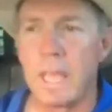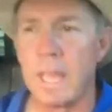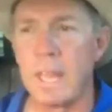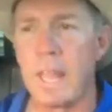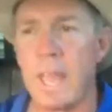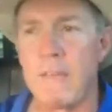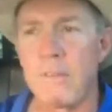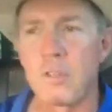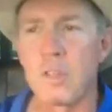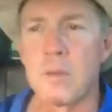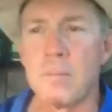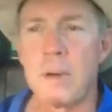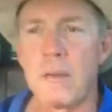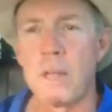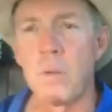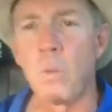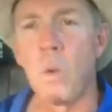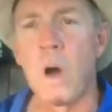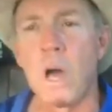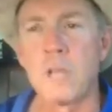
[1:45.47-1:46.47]
and have
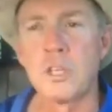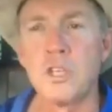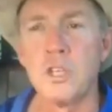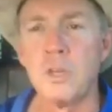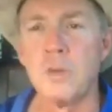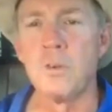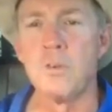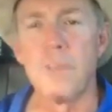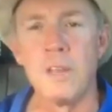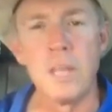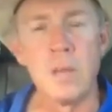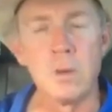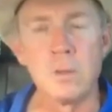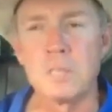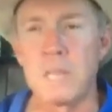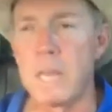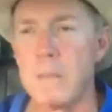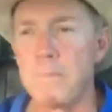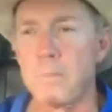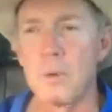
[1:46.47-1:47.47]
somebody watch you,
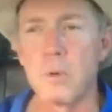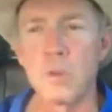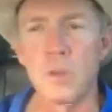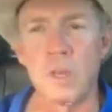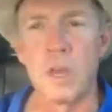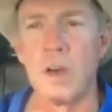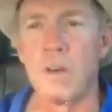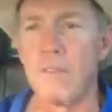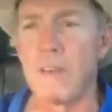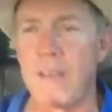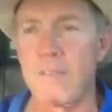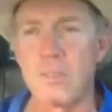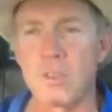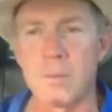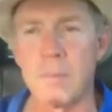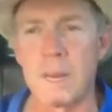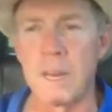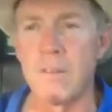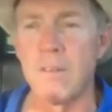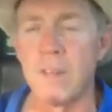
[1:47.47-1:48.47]
videotape yourself, have
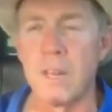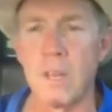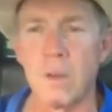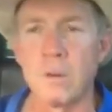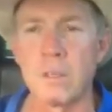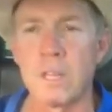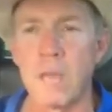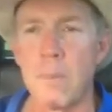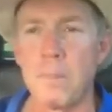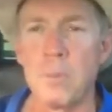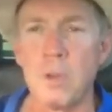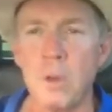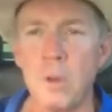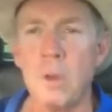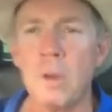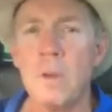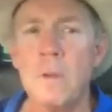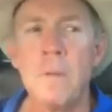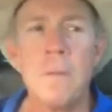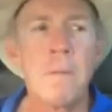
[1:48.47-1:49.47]
somebody videotape you.
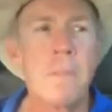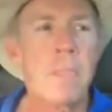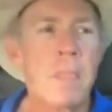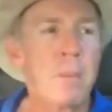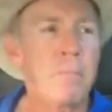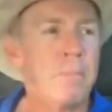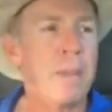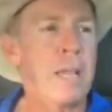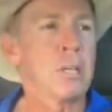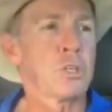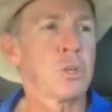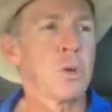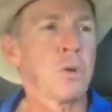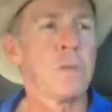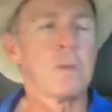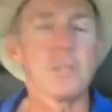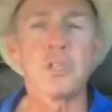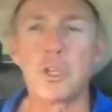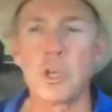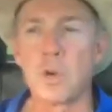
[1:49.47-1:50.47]
Make sure
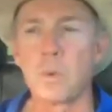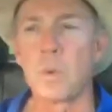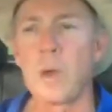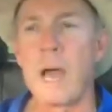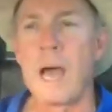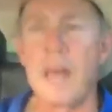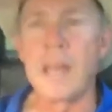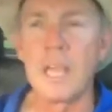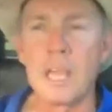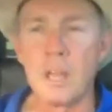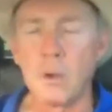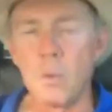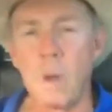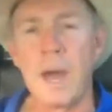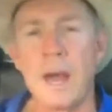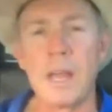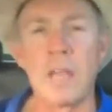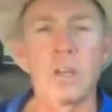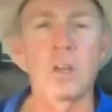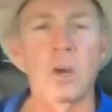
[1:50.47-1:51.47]
that you're riding and
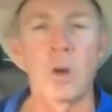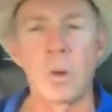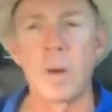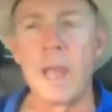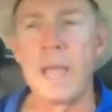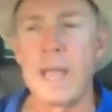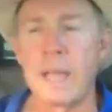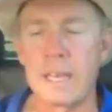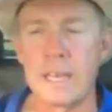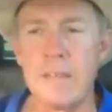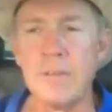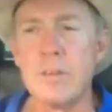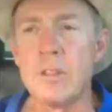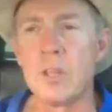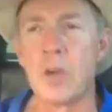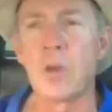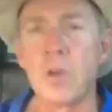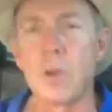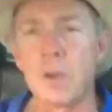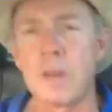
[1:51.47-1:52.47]
riding correct, even
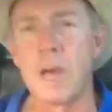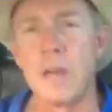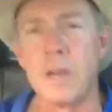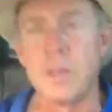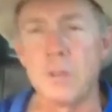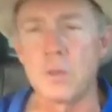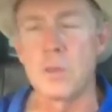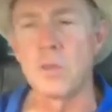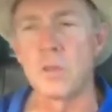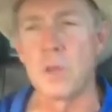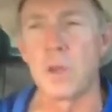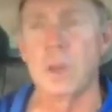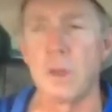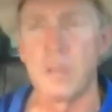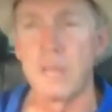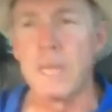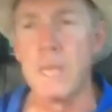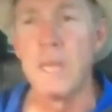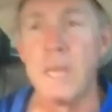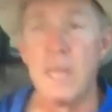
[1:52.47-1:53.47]
though you're not
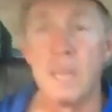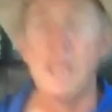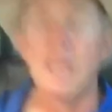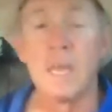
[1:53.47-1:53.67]
necessarily